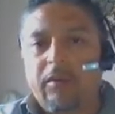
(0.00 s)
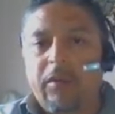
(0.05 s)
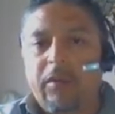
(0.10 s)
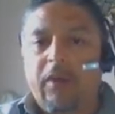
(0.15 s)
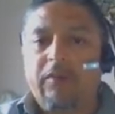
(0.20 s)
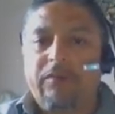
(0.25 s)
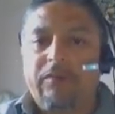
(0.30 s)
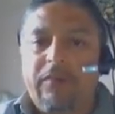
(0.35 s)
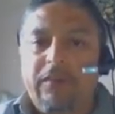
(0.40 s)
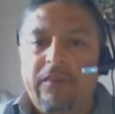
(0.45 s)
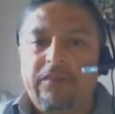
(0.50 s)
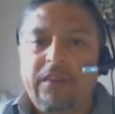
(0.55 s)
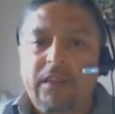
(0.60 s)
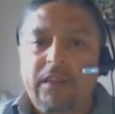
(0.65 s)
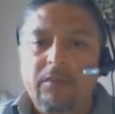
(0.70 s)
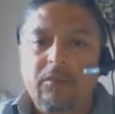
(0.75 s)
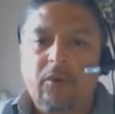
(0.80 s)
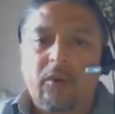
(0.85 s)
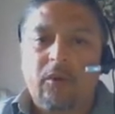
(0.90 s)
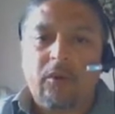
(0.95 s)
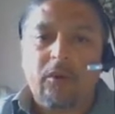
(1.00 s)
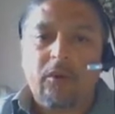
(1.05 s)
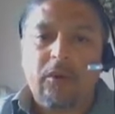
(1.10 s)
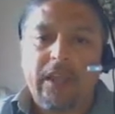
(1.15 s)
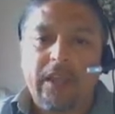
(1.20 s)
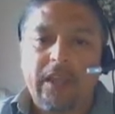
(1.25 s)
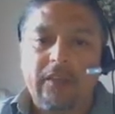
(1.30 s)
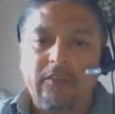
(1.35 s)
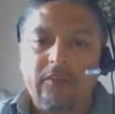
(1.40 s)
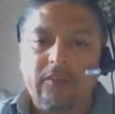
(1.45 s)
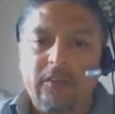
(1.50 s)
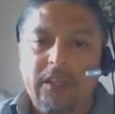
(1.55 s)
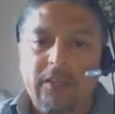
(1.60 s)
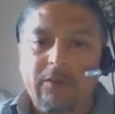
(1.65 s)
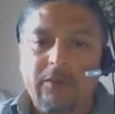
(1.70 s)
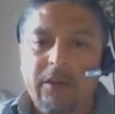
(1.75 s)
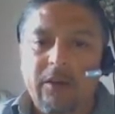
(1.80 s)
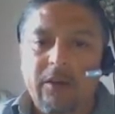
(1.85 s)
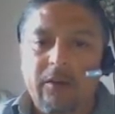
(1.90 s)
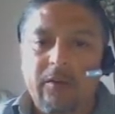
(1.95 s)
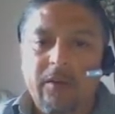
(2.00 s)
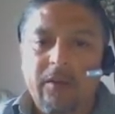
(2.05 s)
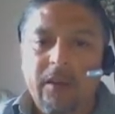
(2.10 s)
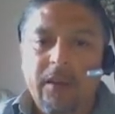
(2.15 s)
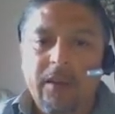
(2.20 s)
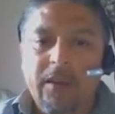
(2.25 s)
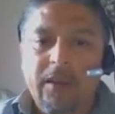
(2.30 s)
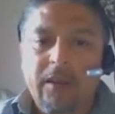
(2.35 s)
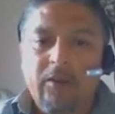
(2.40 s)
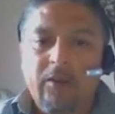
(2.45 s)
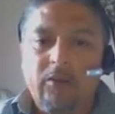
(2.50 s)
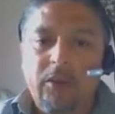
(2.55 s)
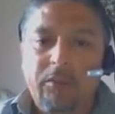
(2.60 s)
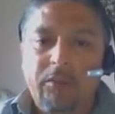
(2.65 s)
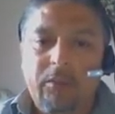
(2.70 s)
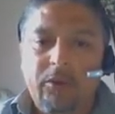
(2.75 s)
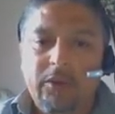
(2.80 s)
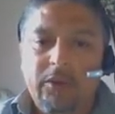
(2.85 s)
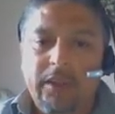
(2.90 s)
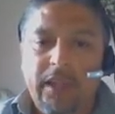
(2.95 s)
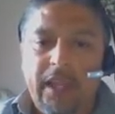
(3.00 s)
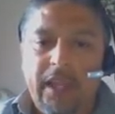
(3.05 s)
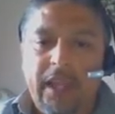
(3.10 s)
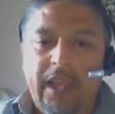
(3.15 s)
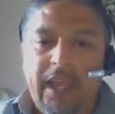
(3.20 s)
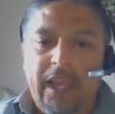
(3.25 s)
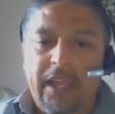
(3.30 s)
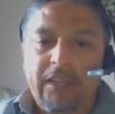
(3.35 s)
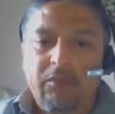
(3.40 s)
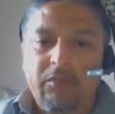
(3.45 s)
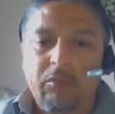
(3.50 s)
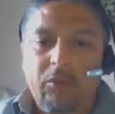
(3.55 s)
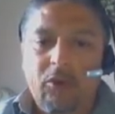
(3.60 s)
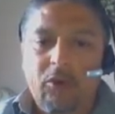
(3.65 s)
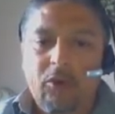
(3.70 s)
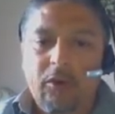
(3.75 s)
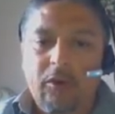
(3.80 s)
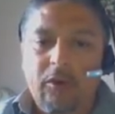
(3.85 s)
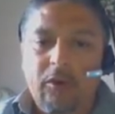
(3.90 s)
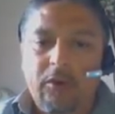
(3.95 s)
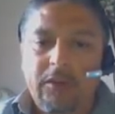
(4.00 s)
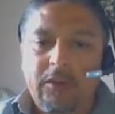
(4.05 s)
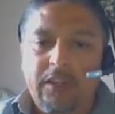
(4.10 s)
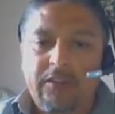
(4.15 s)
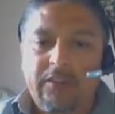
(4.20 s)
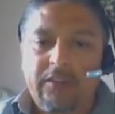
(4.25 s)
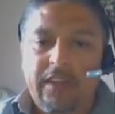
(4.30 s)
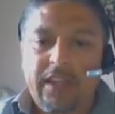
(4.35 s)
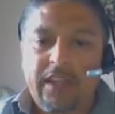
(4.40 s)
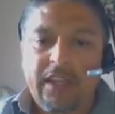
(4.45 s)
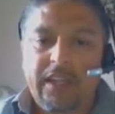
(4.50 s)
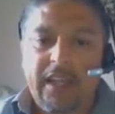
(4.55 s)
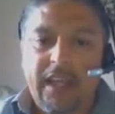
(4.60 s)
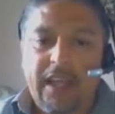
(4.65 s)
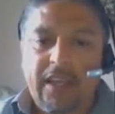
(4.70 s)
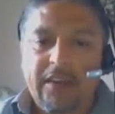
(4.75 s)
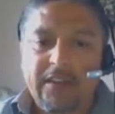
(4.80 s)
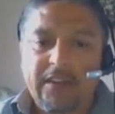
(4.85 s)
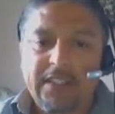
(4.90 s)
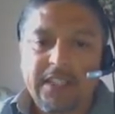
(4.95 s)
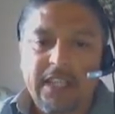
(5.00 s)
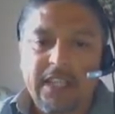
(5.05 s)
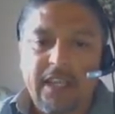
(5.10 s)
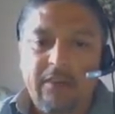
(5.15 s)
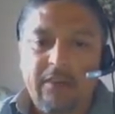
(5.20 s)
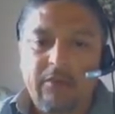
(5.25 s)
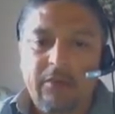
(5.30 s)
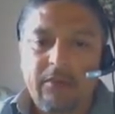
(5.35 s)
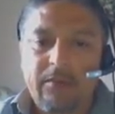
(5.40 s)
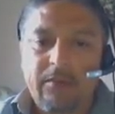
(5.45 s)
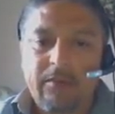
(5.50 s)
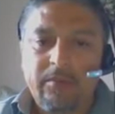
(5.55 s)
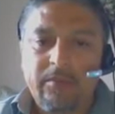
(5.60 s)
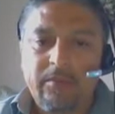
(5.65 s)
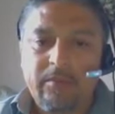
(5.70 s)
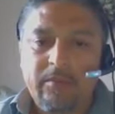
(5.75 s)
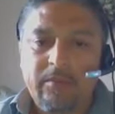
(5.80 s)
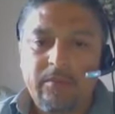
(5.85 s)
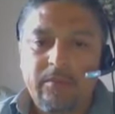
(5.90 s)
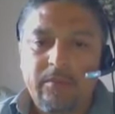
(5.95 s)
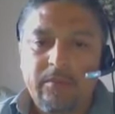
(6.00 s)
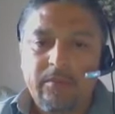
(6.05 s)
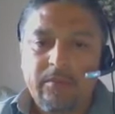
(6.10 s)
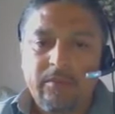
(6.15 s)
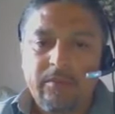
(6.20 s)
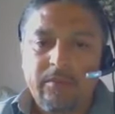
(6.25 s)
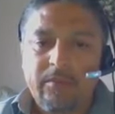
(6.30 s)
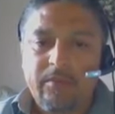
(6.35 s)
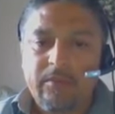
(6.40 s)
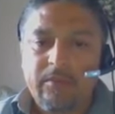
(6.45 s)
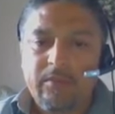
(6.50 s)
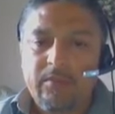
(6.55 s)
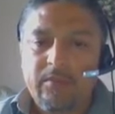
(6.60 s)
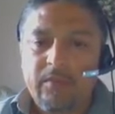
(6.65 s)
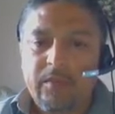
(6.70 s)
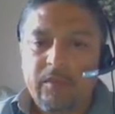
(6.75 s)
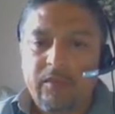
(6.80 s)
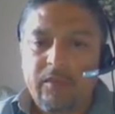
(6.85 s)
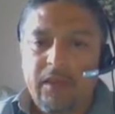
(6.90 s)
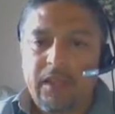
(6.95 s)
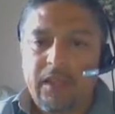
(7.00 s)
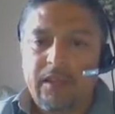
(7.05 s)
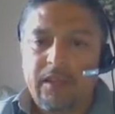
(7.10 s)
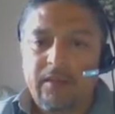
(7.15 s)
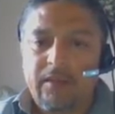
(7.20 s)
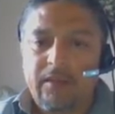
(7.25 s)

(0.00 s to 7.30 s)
About 15 more. Okay, so here we go. We put 8 more on the second energy level, right?